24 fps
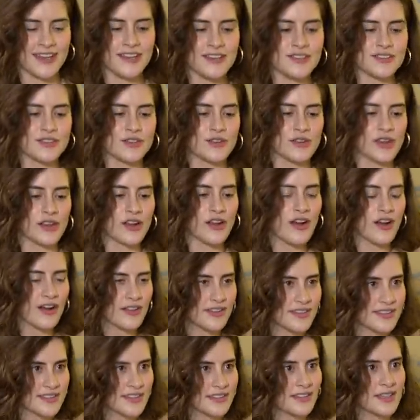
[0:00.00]
so you can
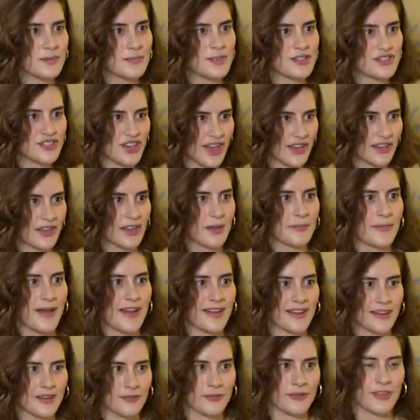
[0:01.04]
constantly be checking
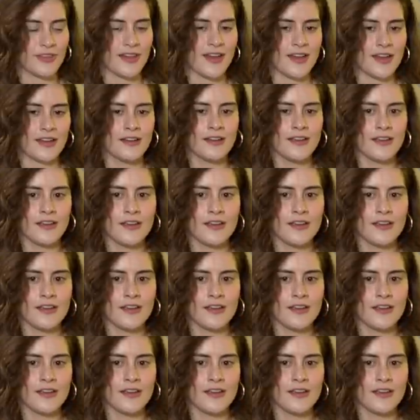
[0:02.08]
back in with that.